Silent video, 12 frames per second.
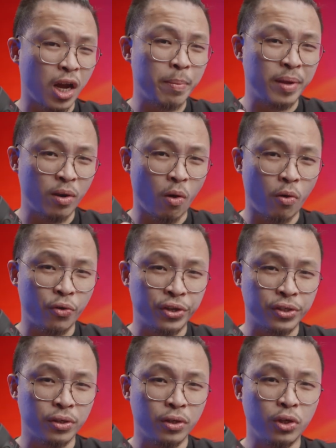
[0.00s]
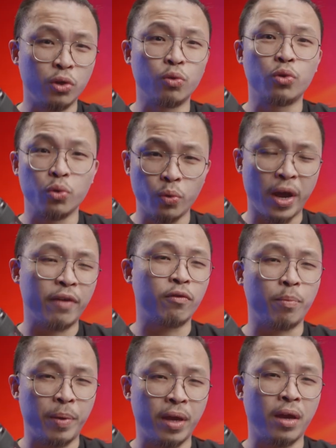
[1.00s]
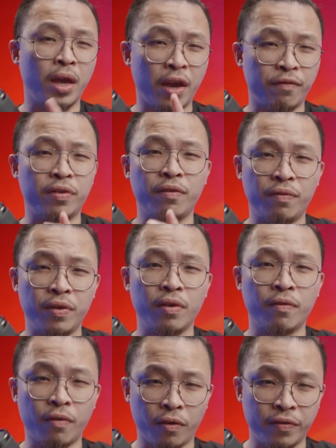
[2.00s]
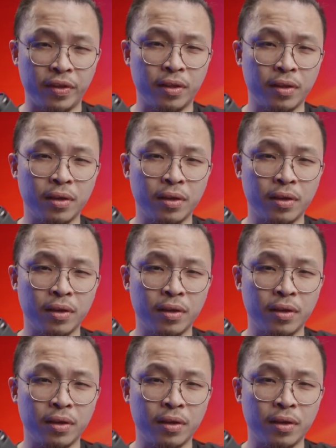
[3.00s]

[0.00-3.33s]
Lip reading: come in orange, you do have to pay a hefty fee for it.